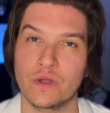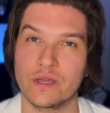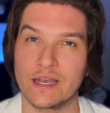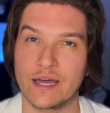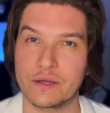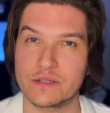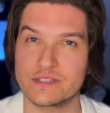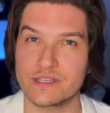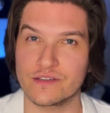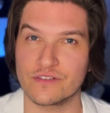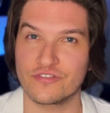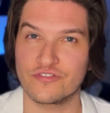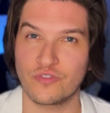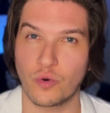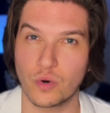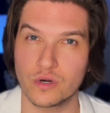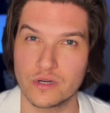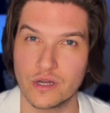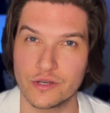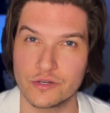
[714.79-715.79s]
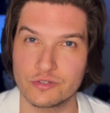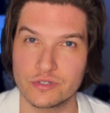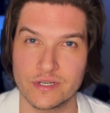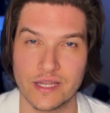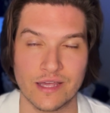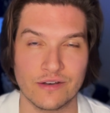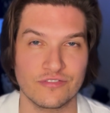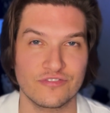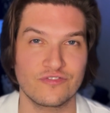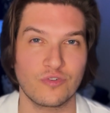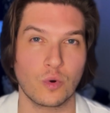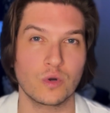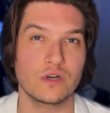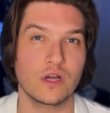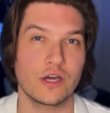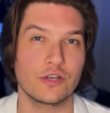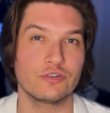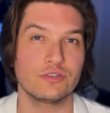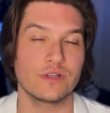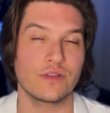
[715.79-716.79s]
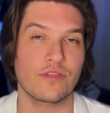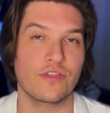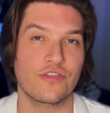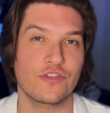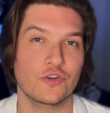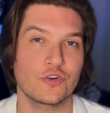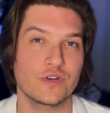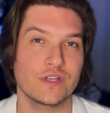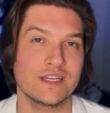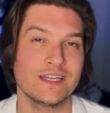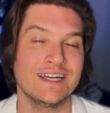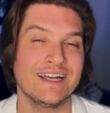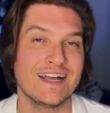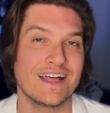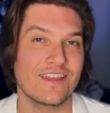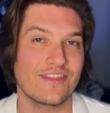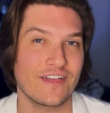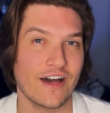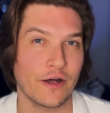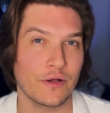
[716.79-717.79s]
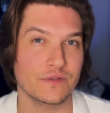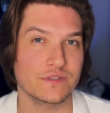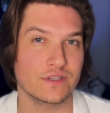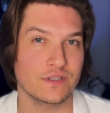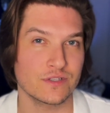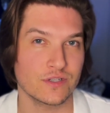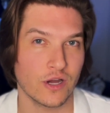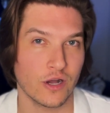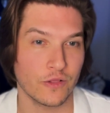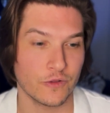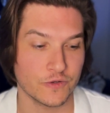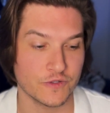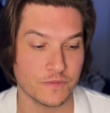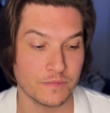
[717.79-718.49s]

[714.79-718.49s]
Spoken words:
I would say, $400,000 and $430,000,